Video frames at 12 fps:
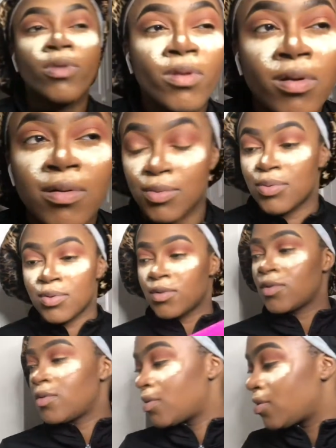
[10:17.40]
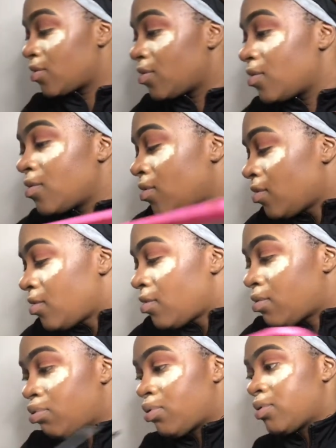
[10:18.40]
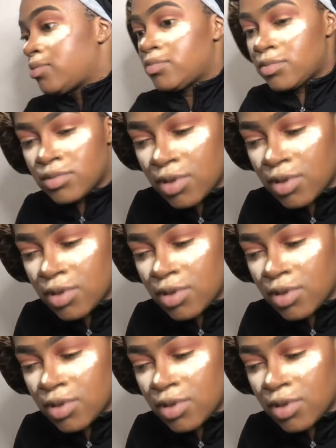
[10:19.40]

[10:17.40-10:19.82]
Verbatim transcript: little buffer brush and I go in closer